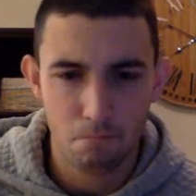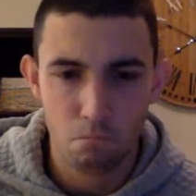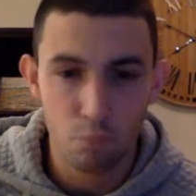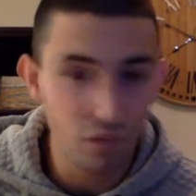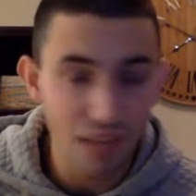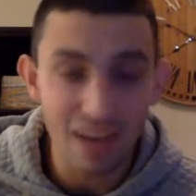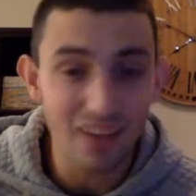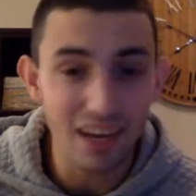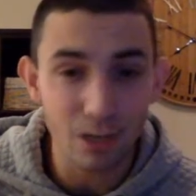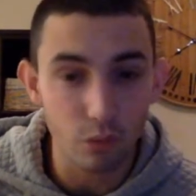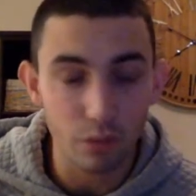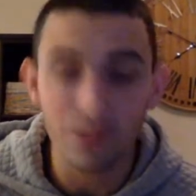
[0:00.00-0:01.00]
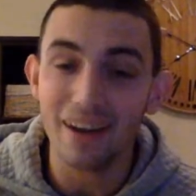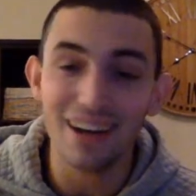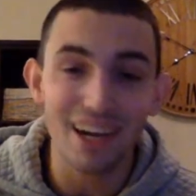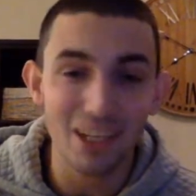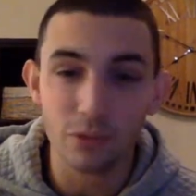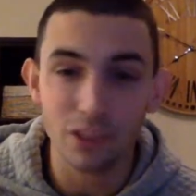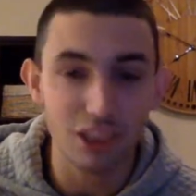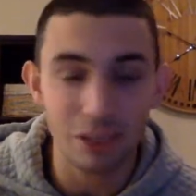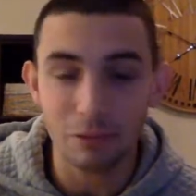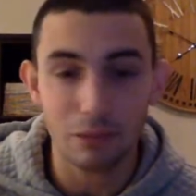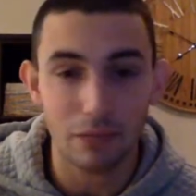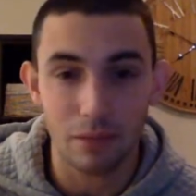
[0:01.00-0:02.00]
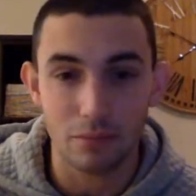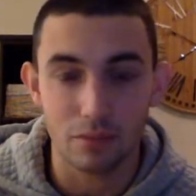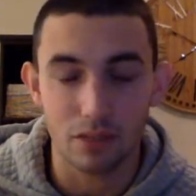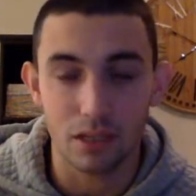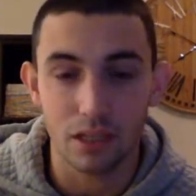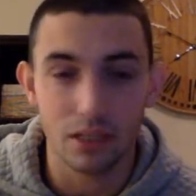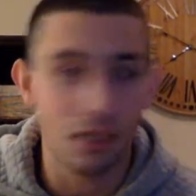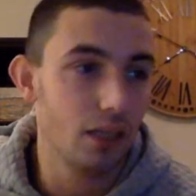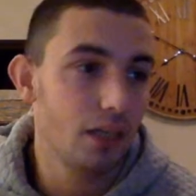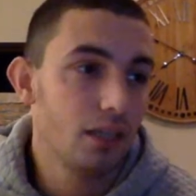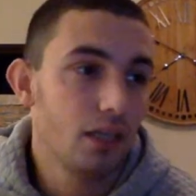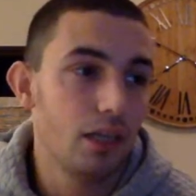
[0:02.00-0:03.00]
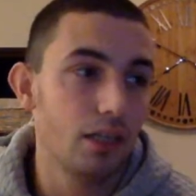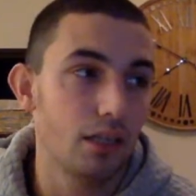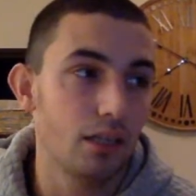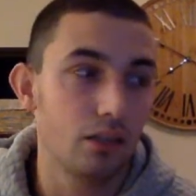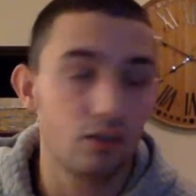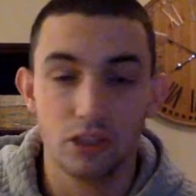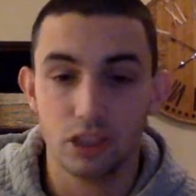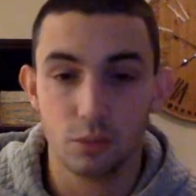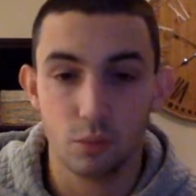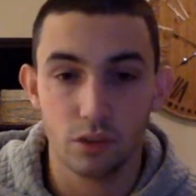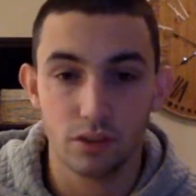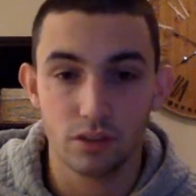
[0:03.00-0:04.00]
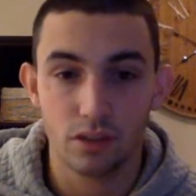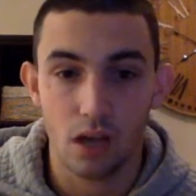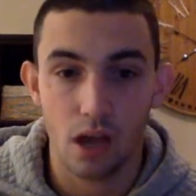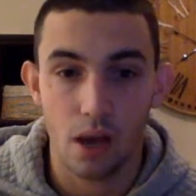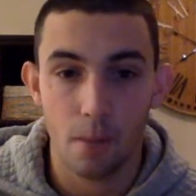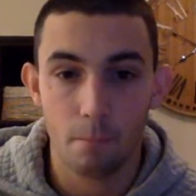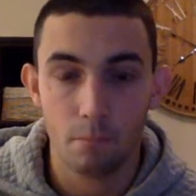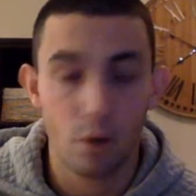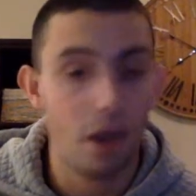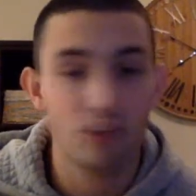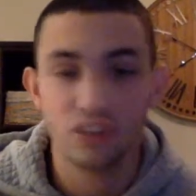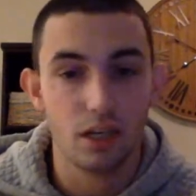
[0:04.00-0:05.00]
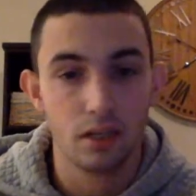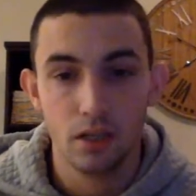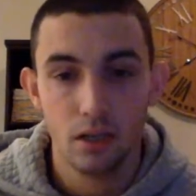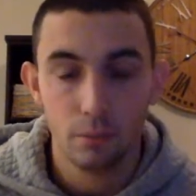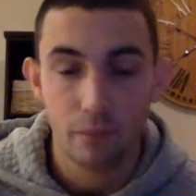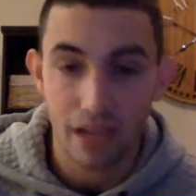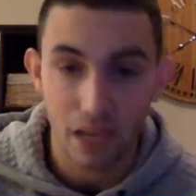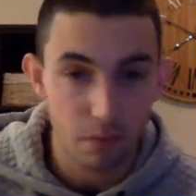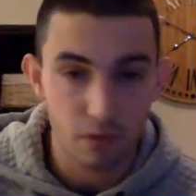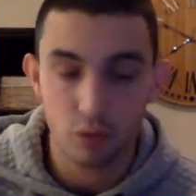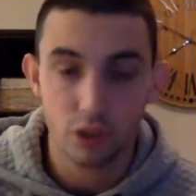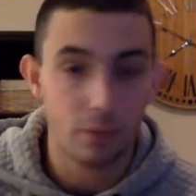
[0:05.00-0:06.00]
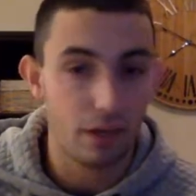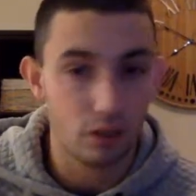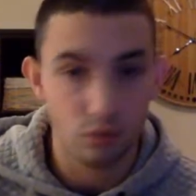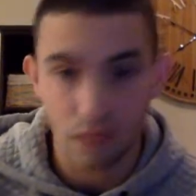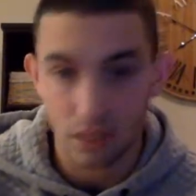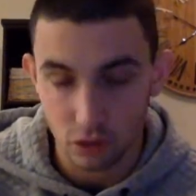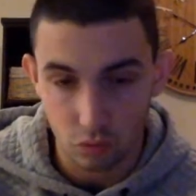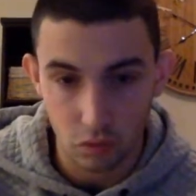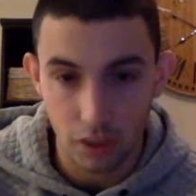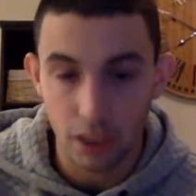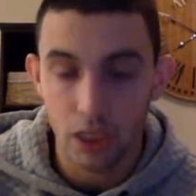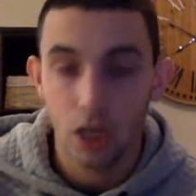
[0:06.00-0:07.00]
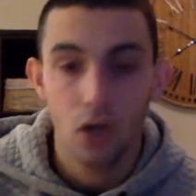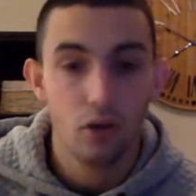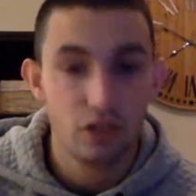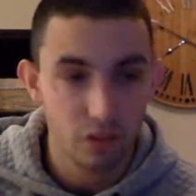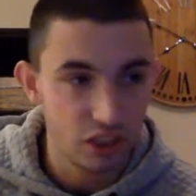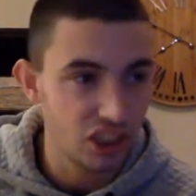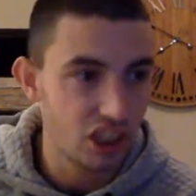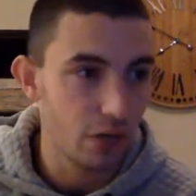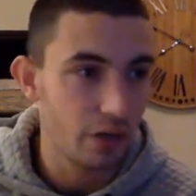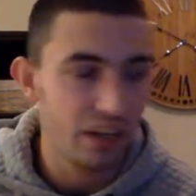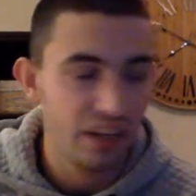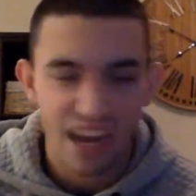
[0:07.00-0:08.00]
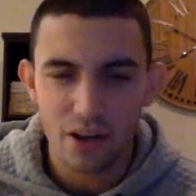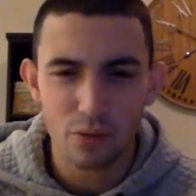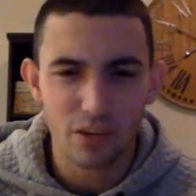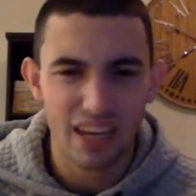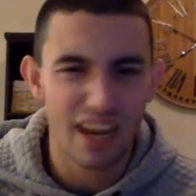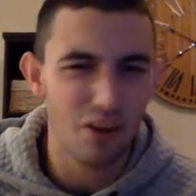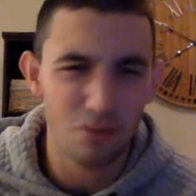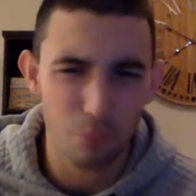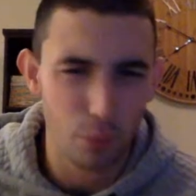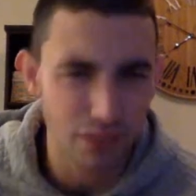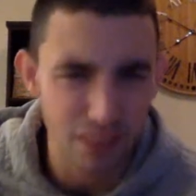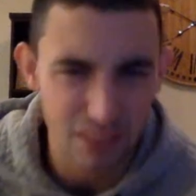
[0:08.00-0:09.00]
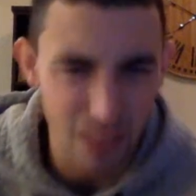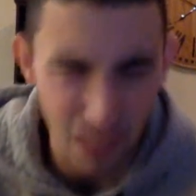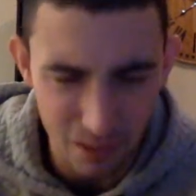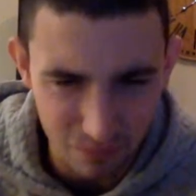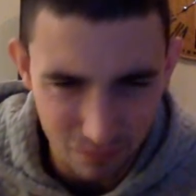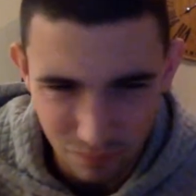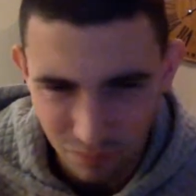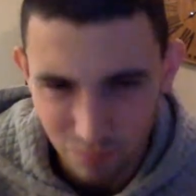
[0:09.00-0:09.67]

We've gotten a lot of great championship games in the collegiate sports. Ohio State, Miami, of course, back in 2003 was legendary. I don't count Boise State,